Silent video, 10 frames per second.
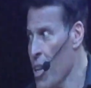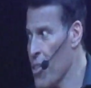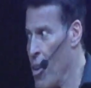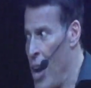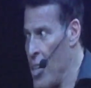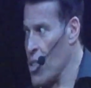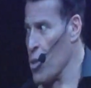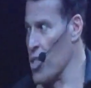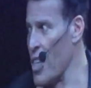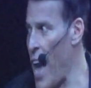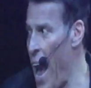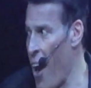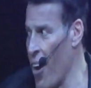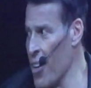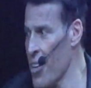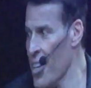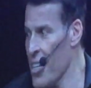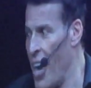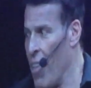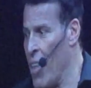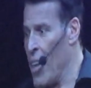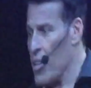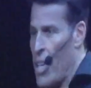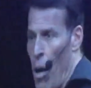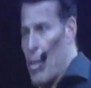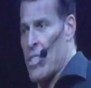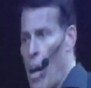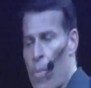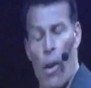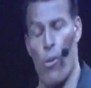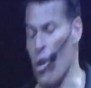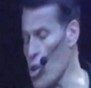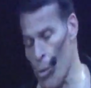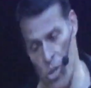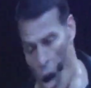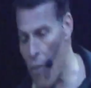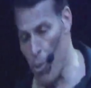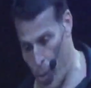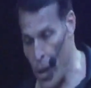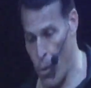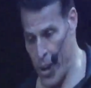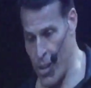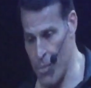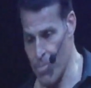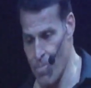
they're not so scared, and then they'll tell me something, and we usually resolve it pretty quickly.